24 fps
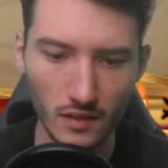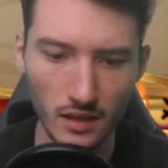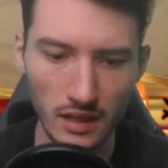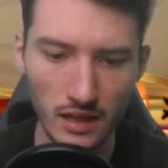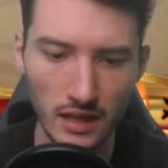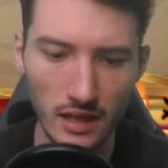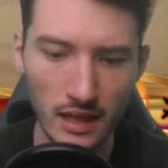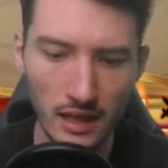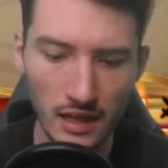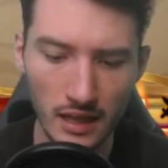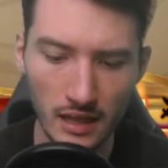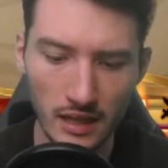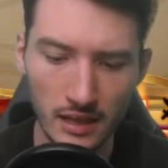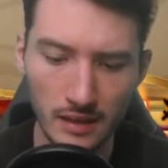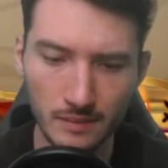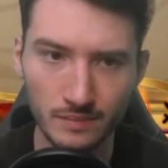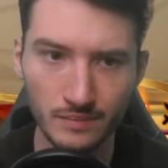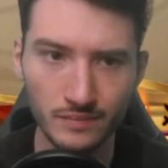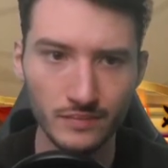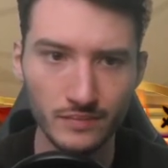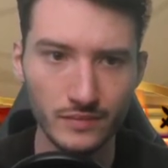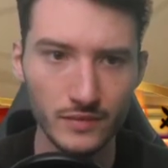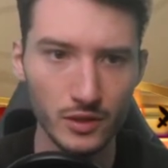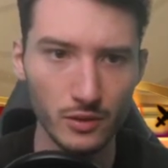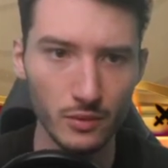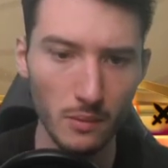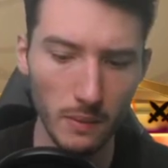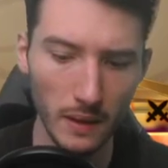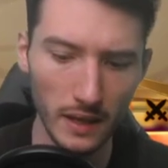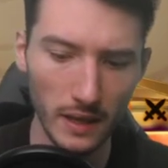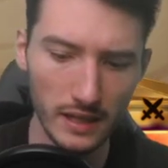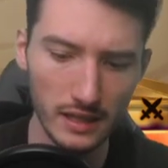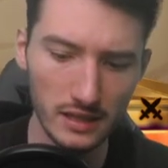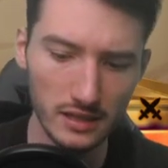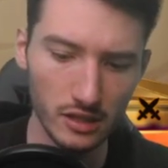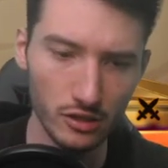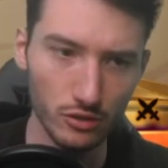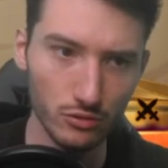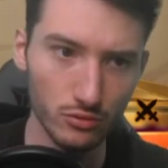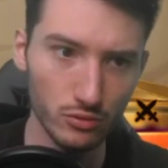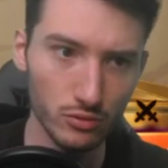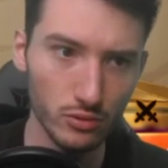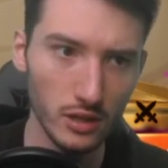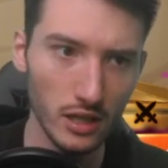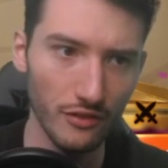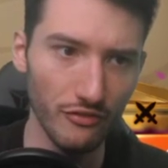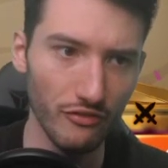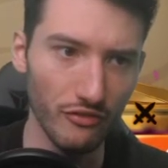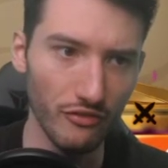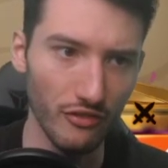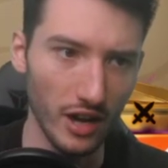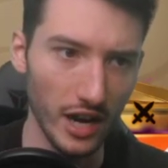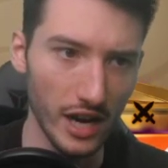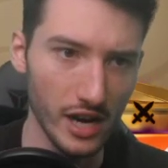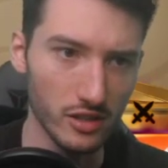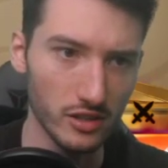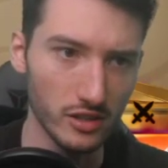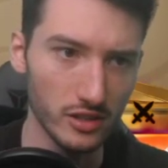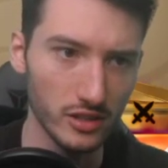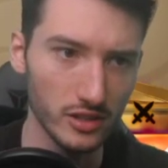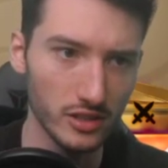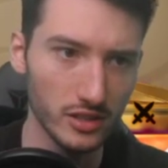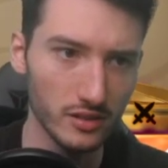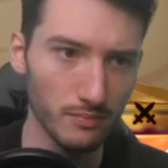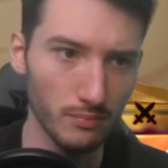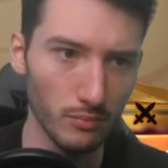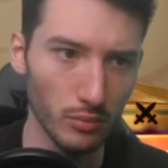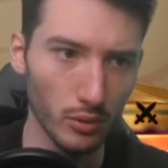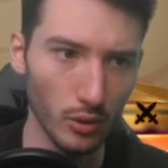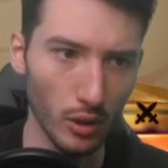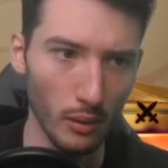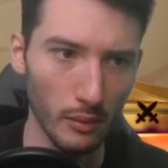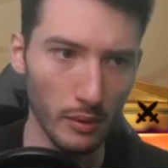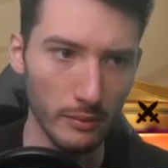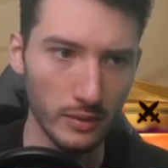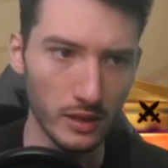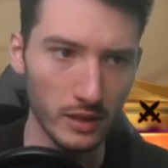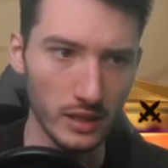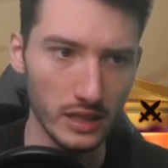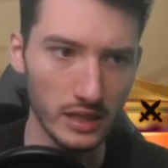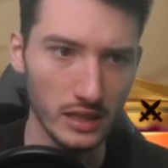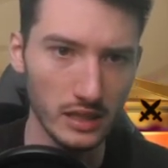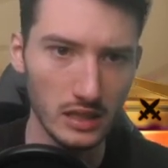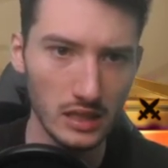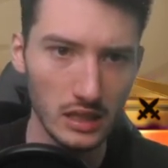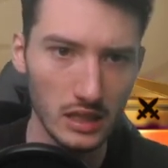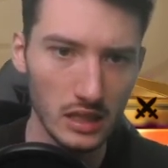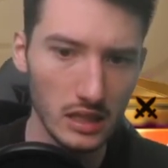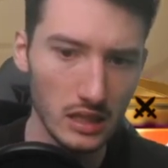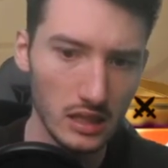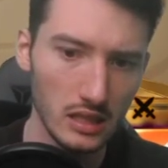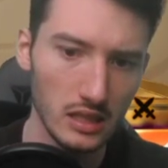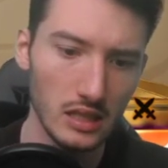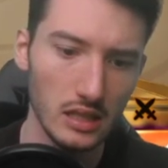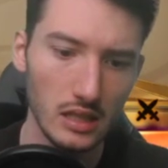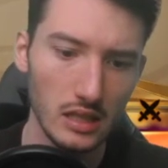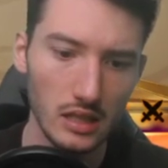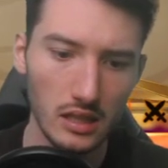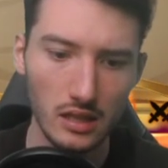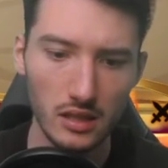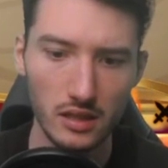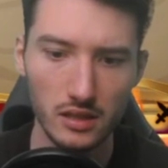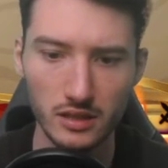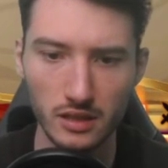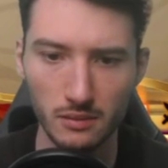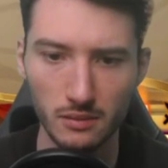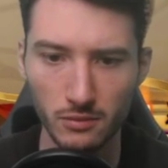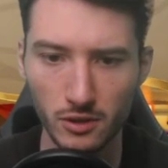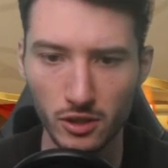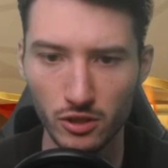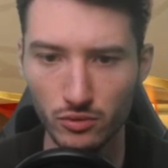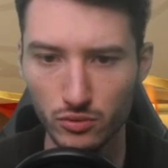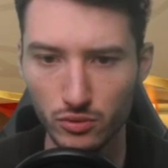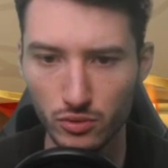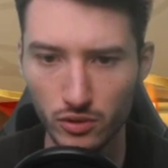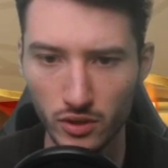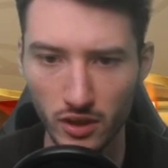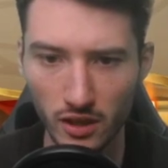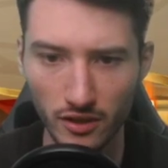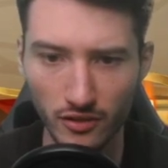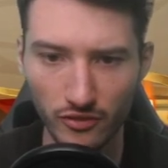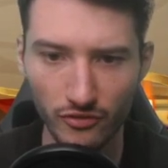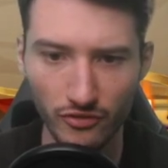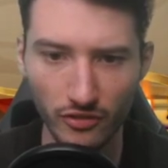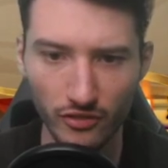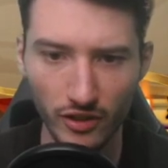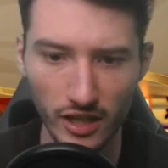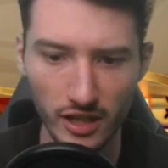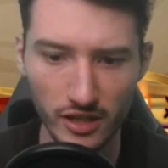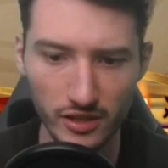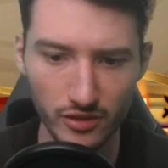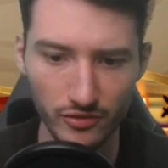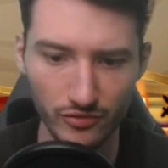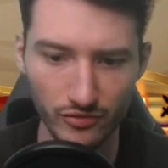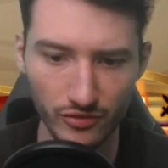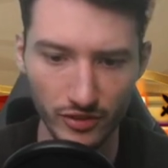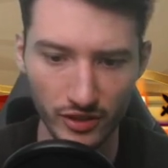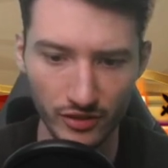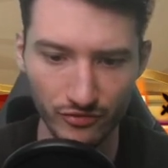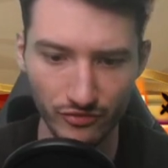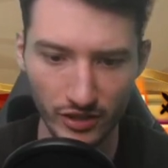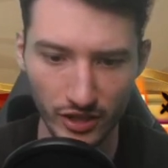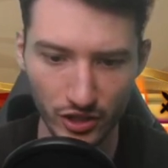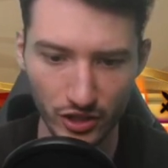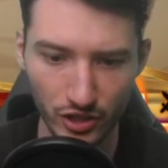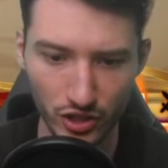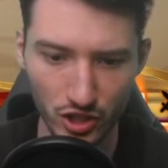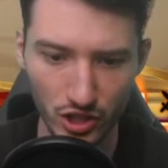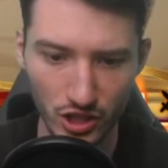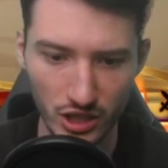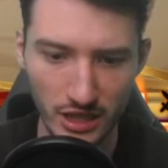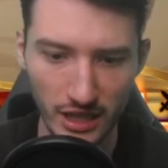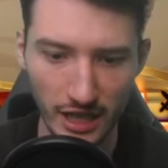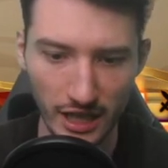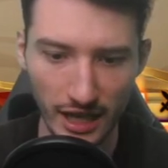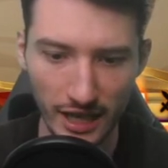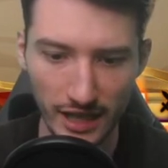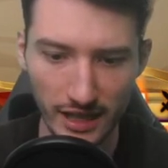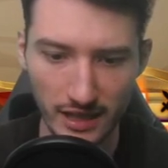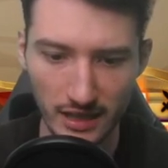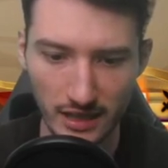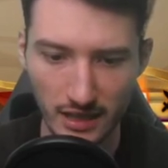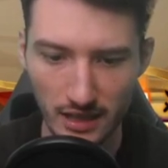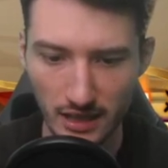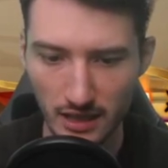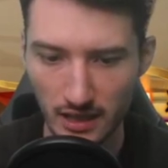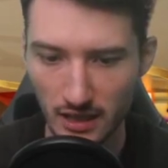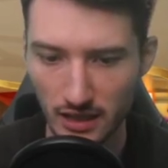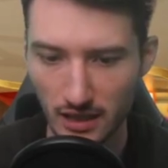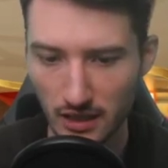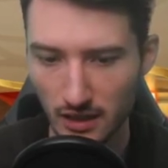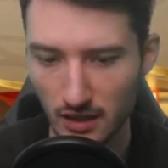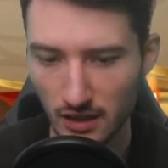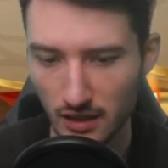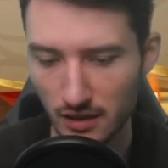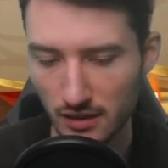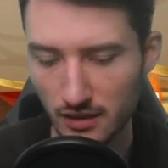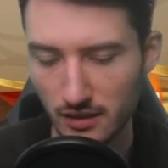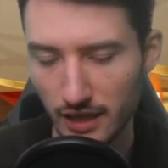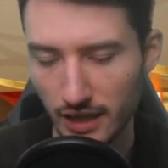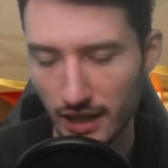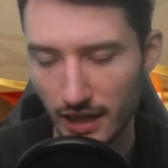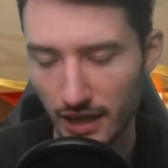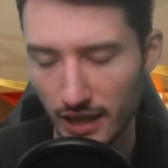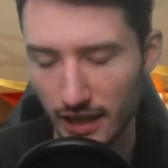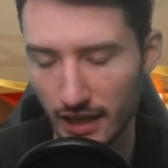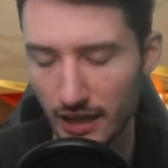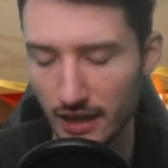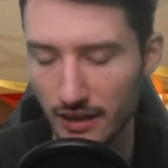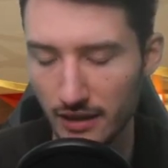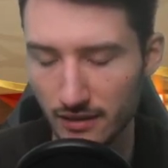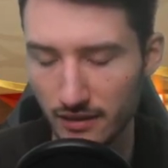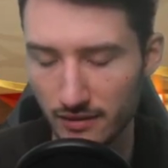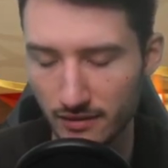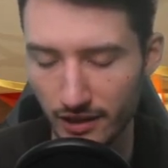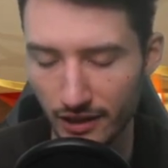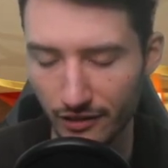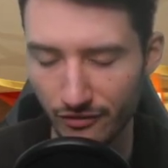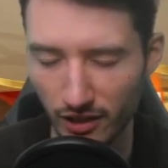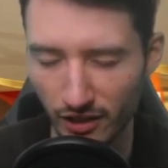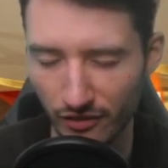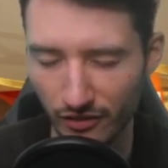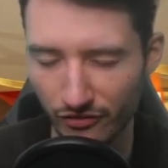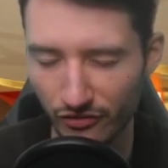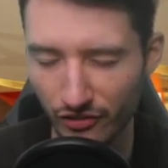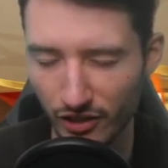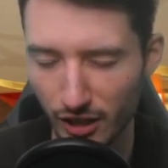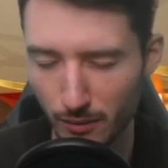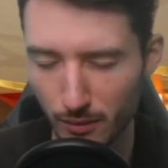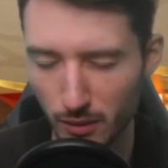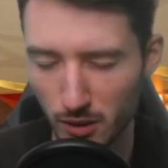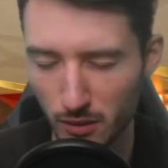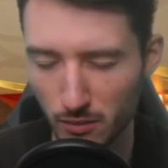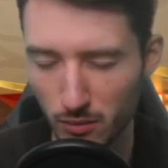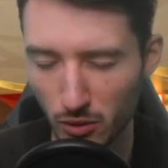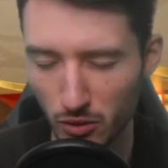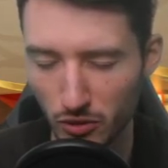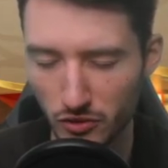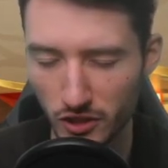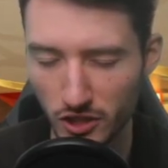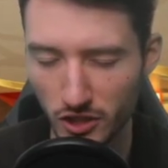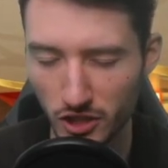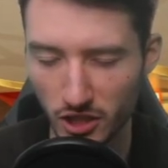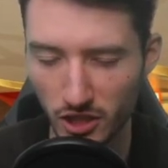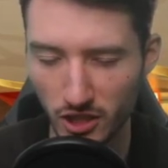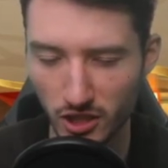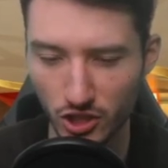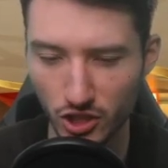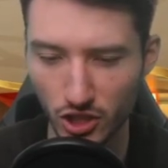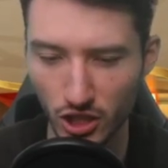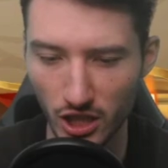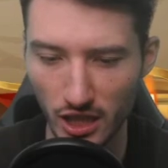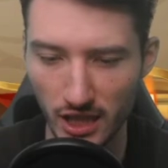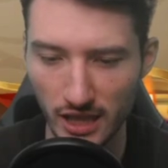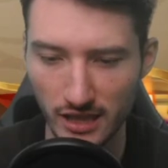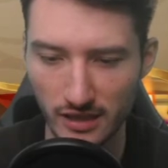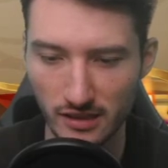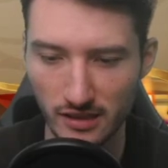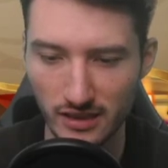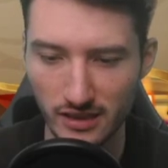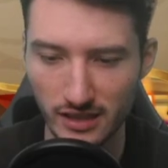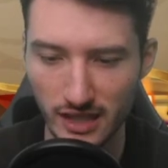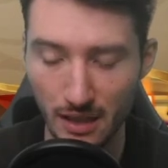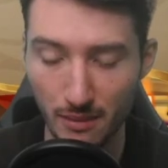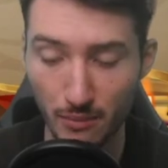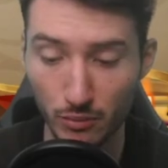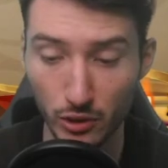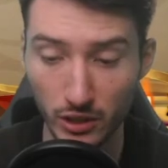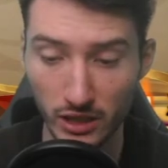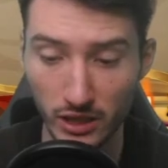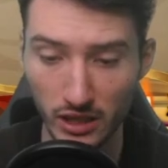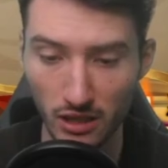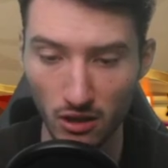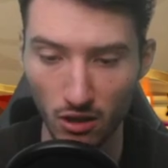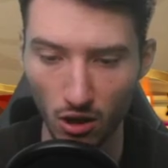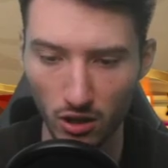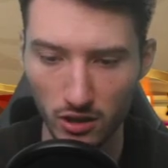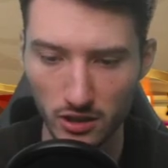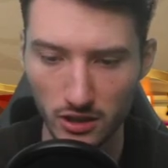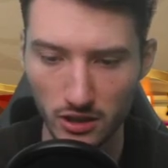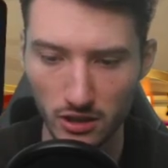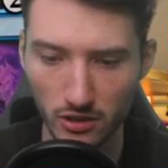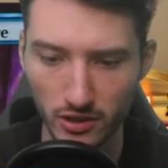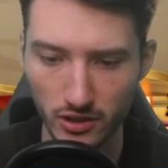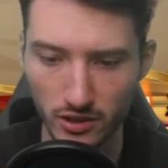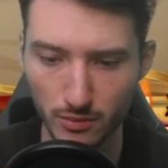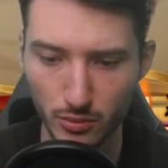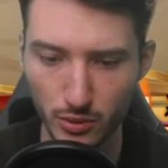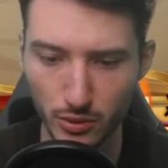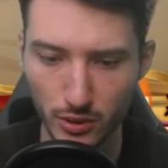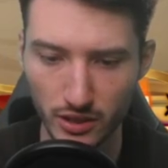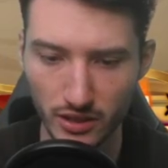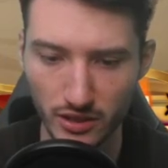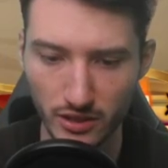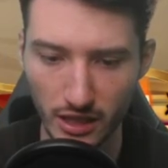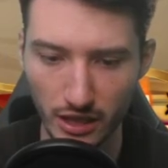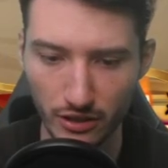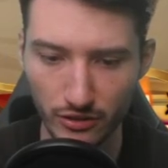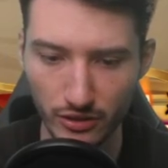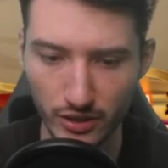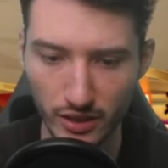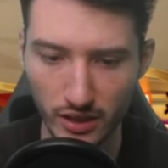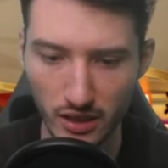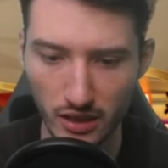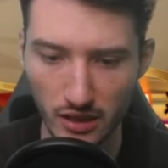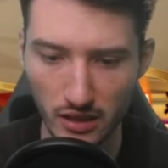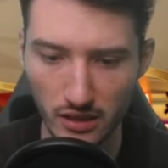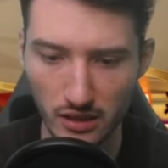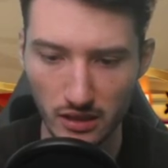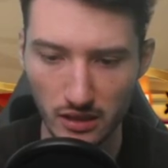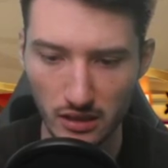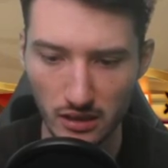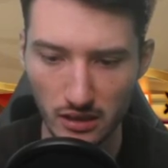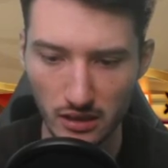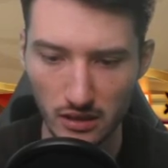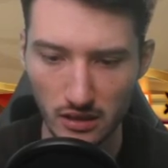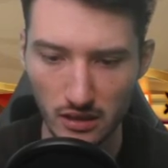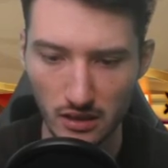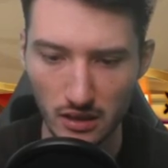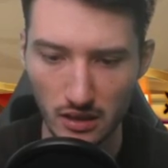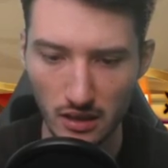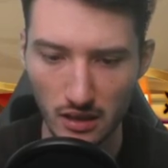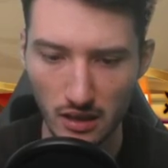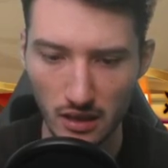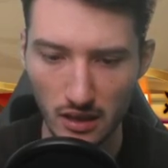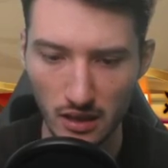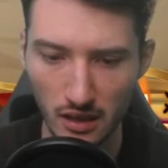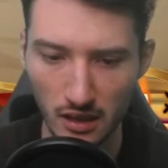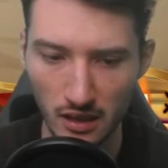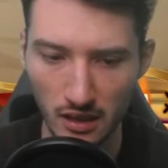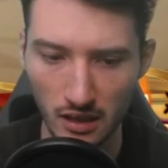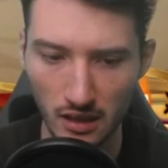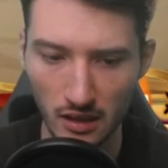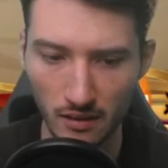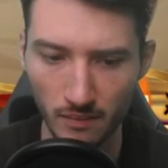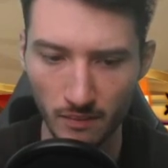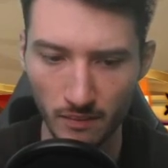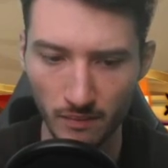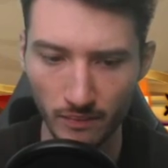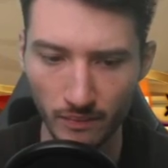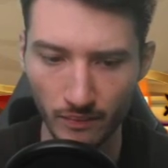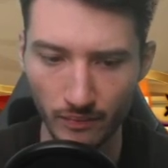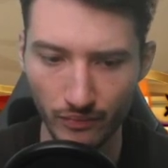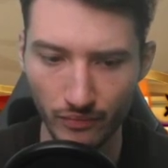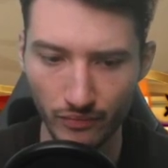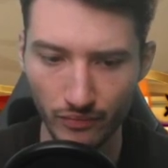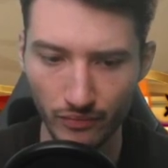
So we're playing against Karuga Fires, probably. Some Karuga Fires of Invention deck. They have like Fable, Bonecrusher Giant. Temporary Lockdown is a pretty scary card. Yeah,